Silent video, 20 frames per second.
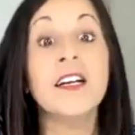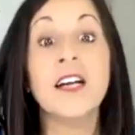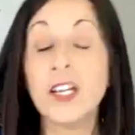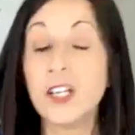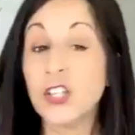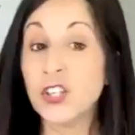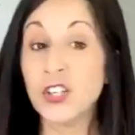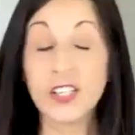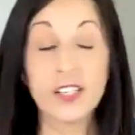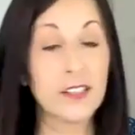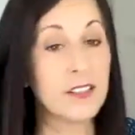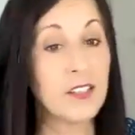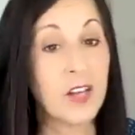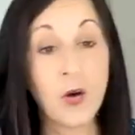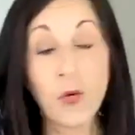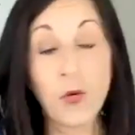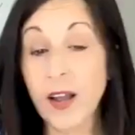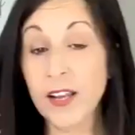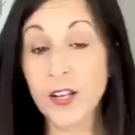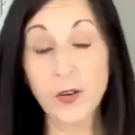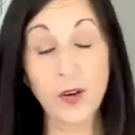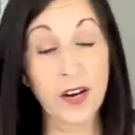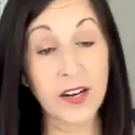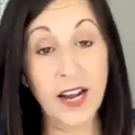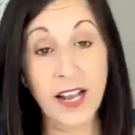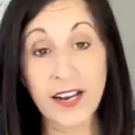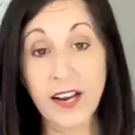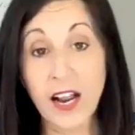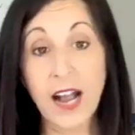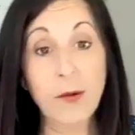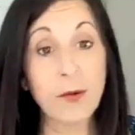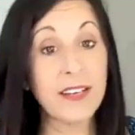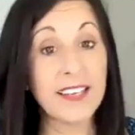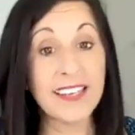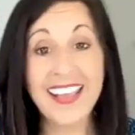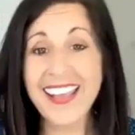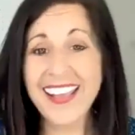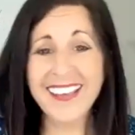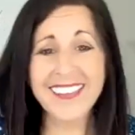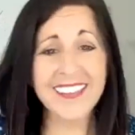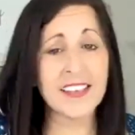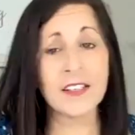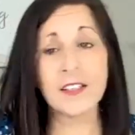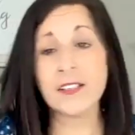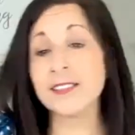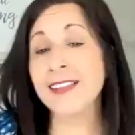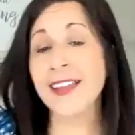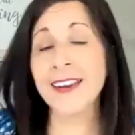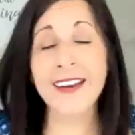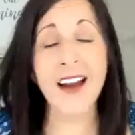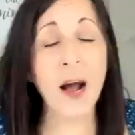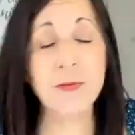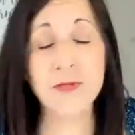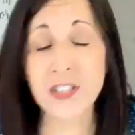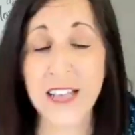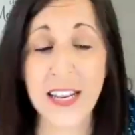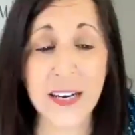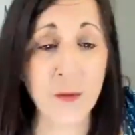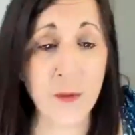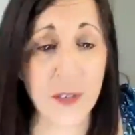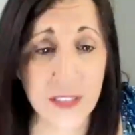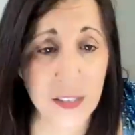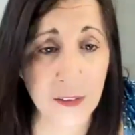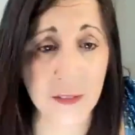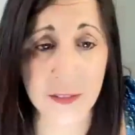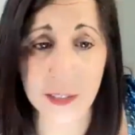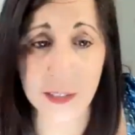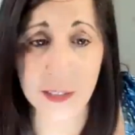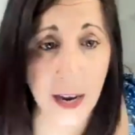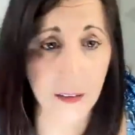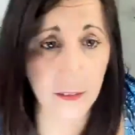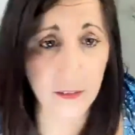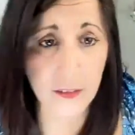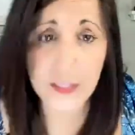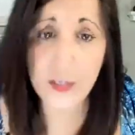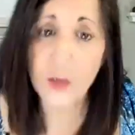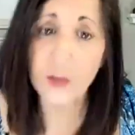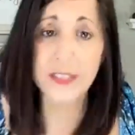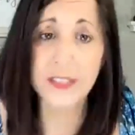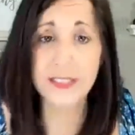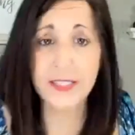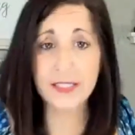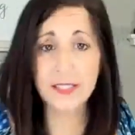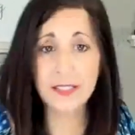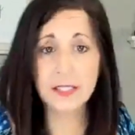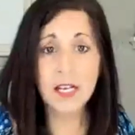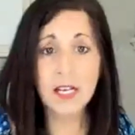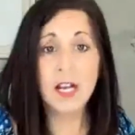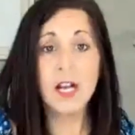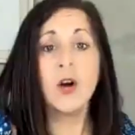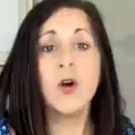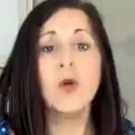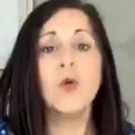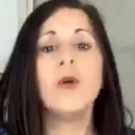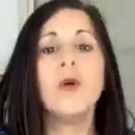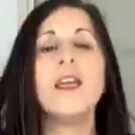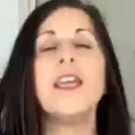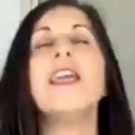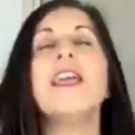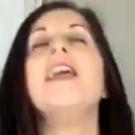you no way you are not we can't it's not an option anyways devil's liar it don't exist we